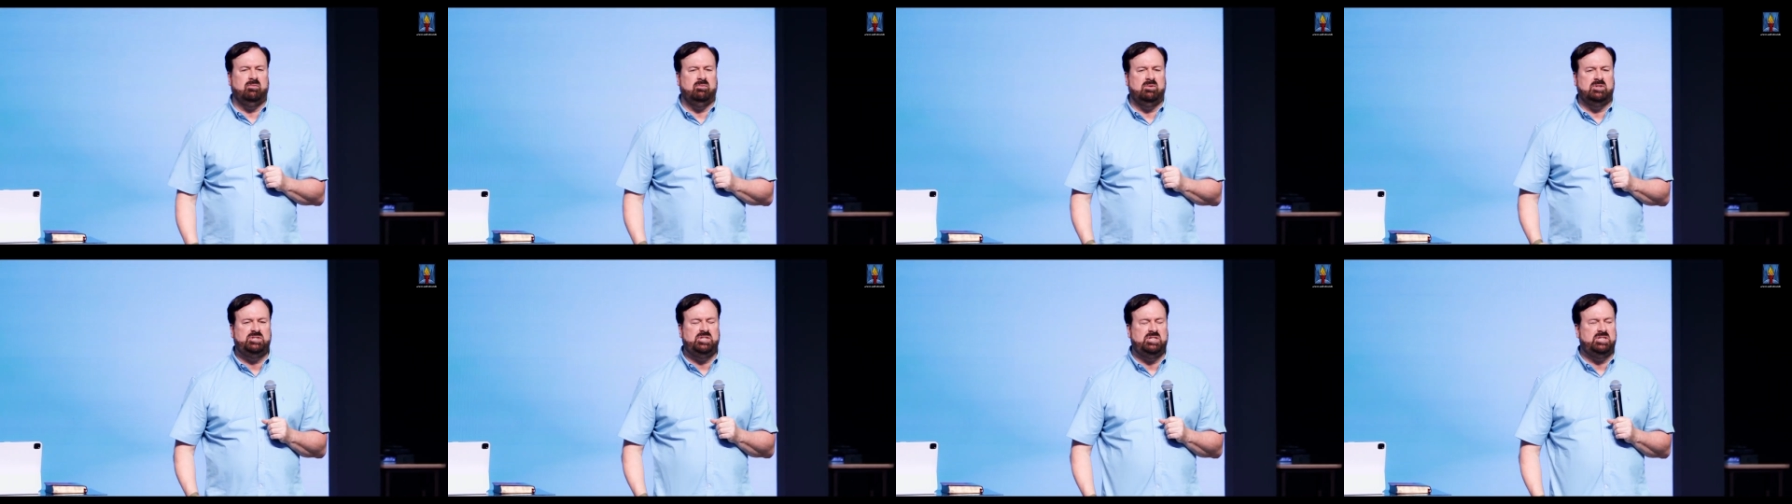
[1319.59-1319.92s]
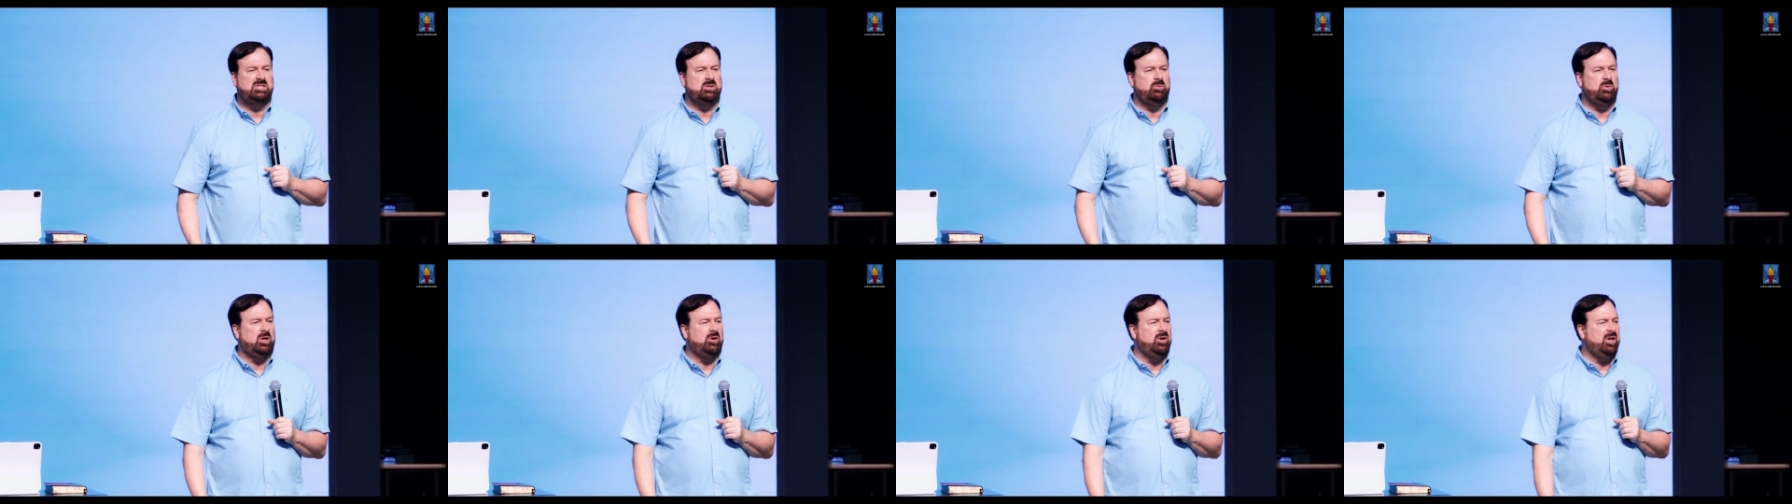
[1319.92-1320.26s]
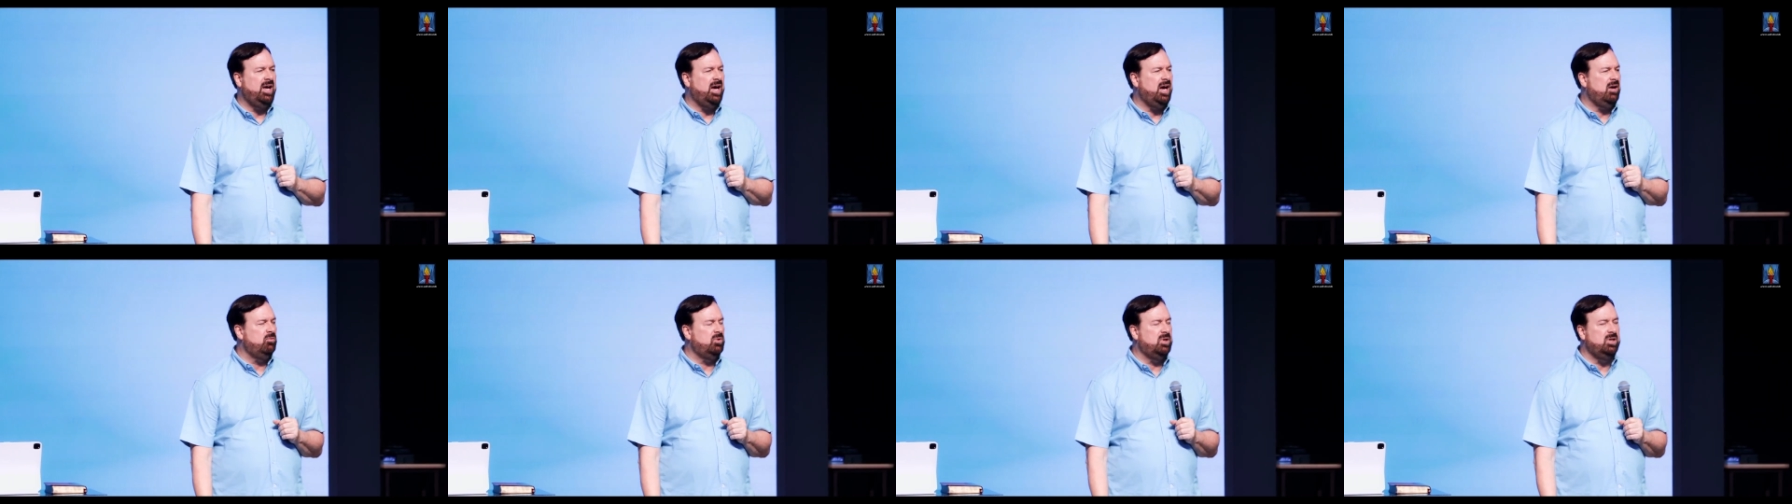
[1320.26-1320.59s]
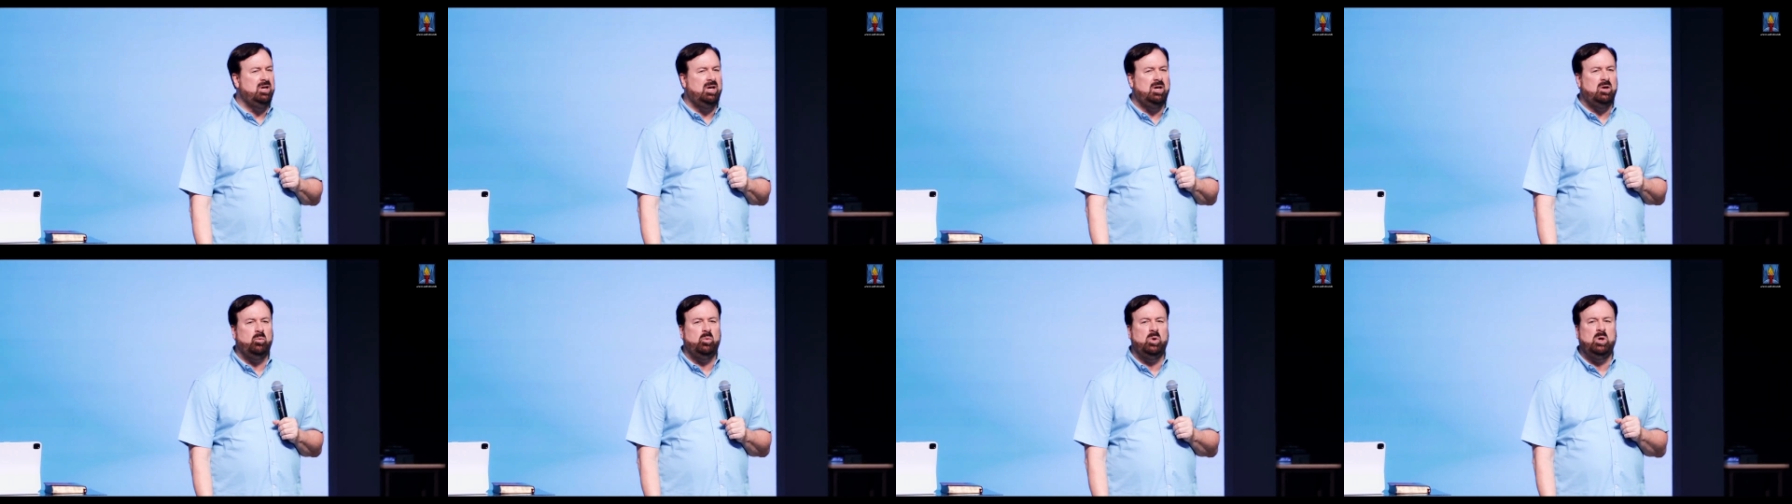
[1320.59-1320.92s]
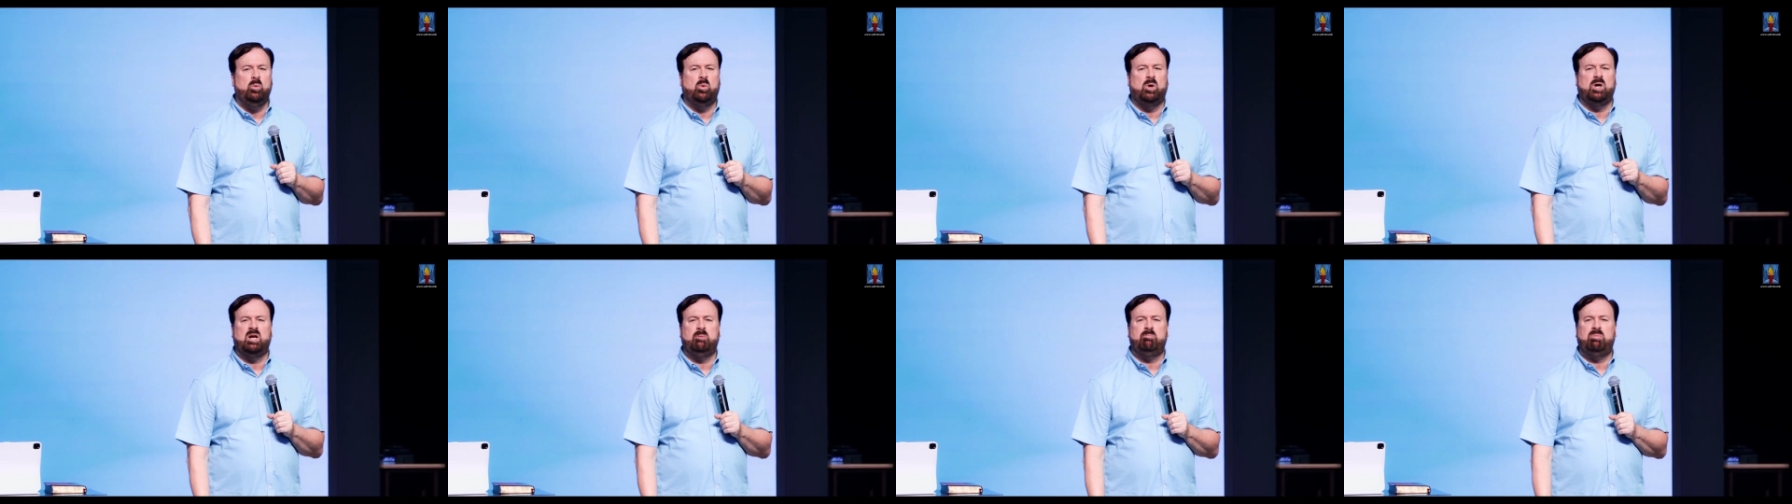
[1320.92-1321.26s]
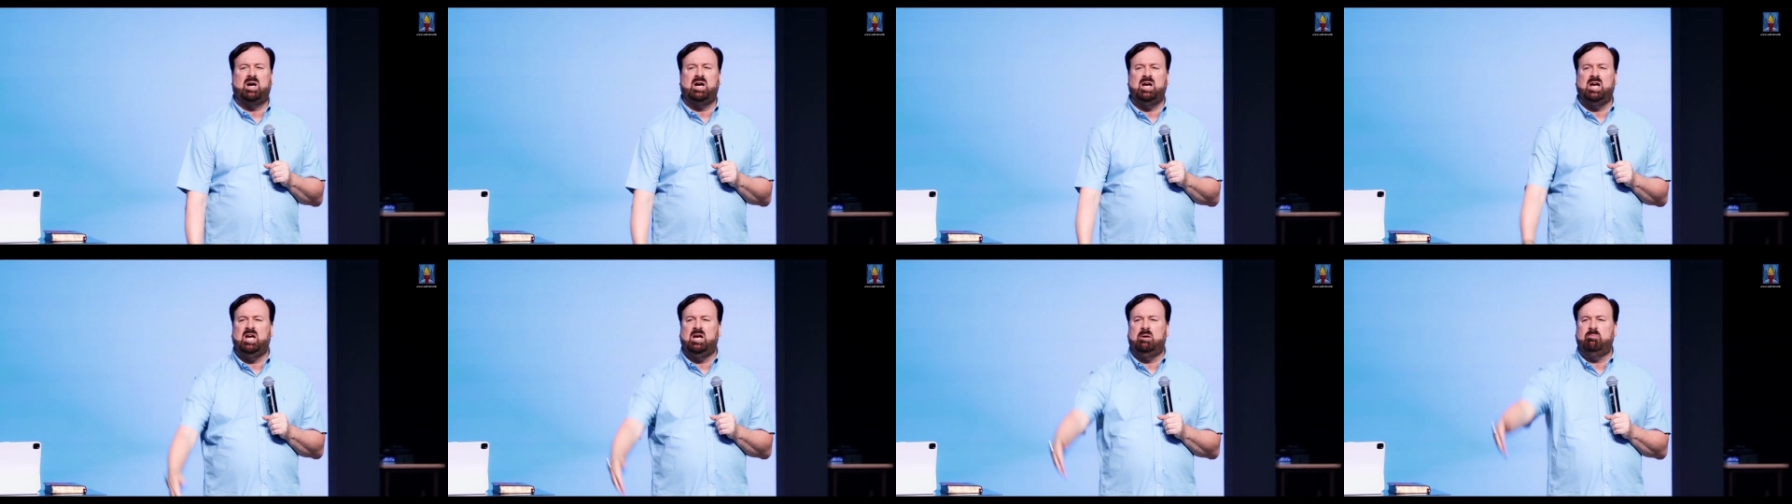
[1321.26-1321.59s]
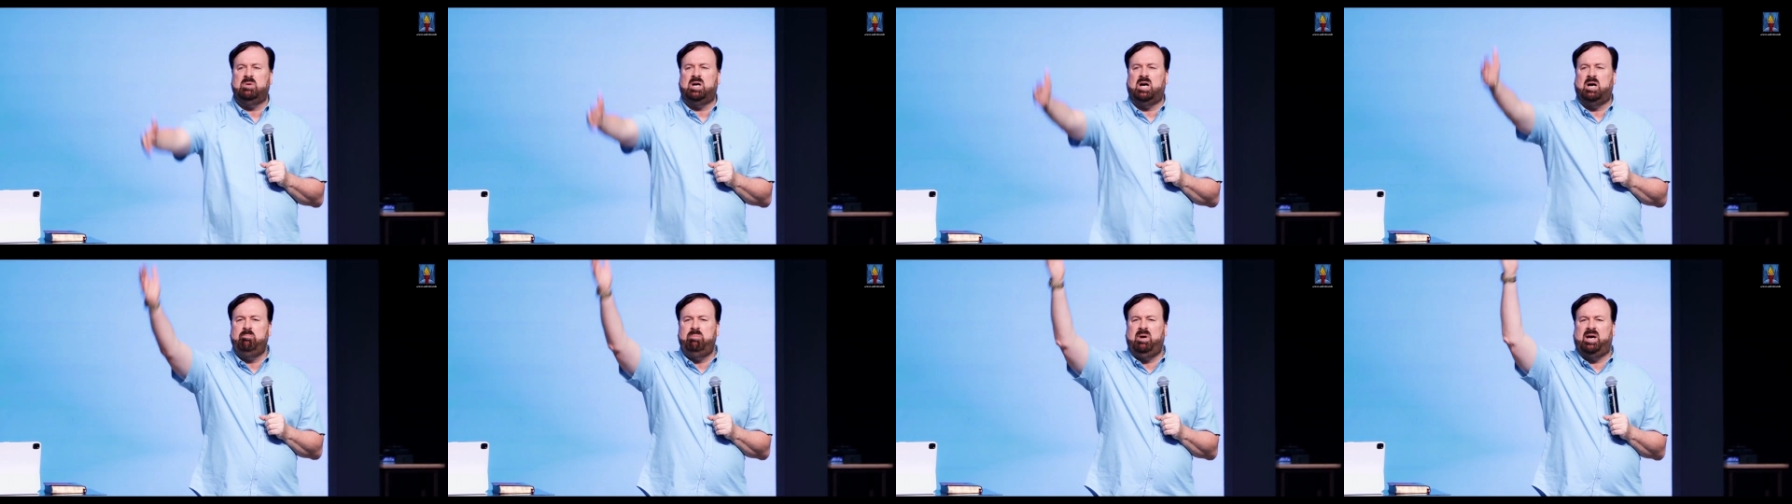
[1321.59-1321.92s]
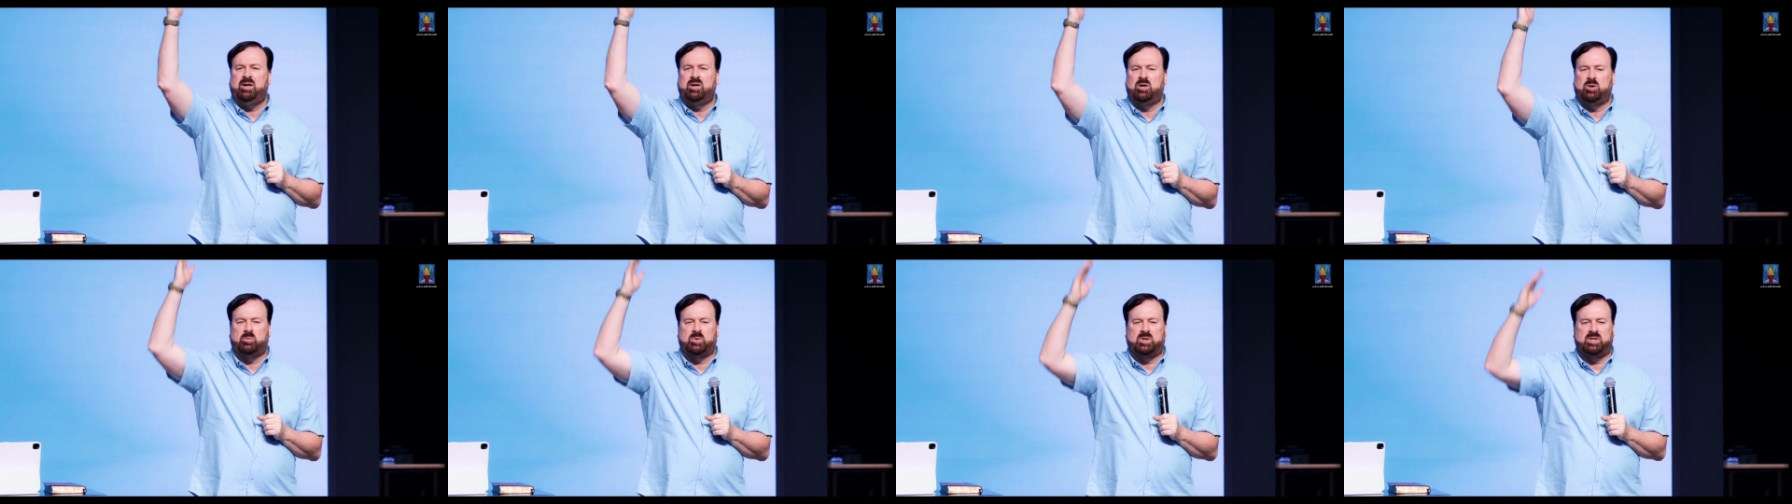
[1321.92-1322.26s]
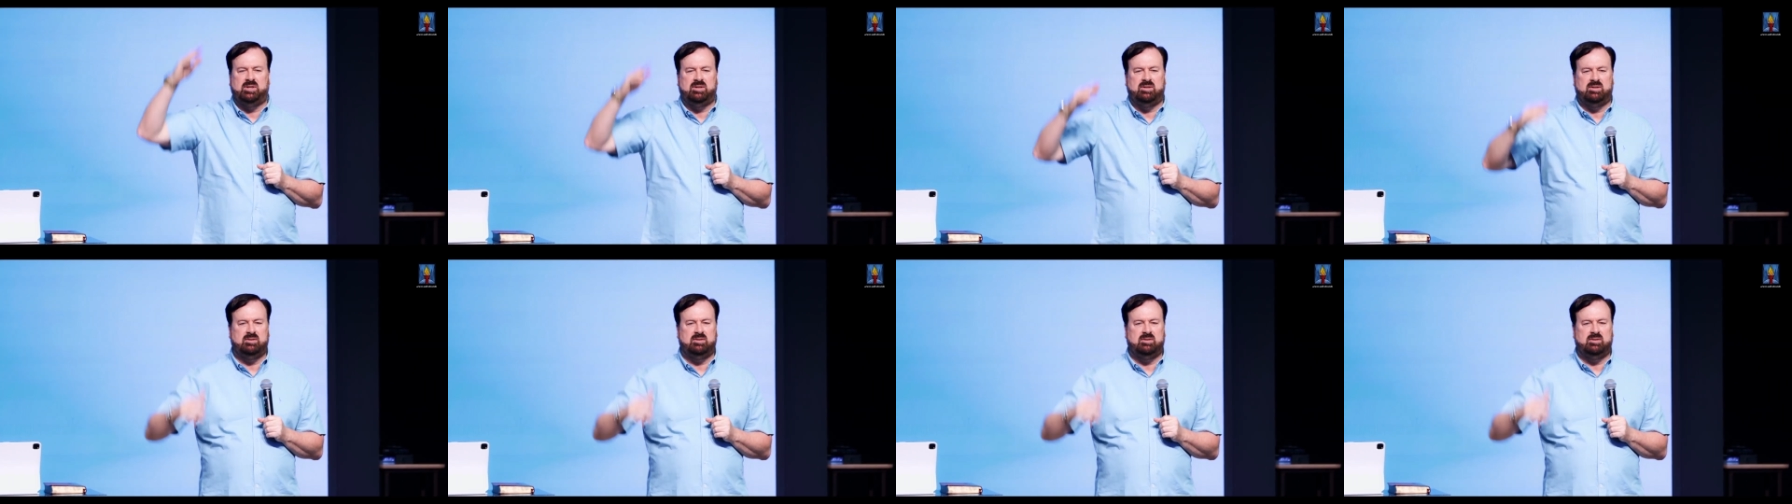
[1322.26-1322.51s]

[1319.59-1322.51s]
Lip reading: She said, "We already have one. We want to buy him a better one."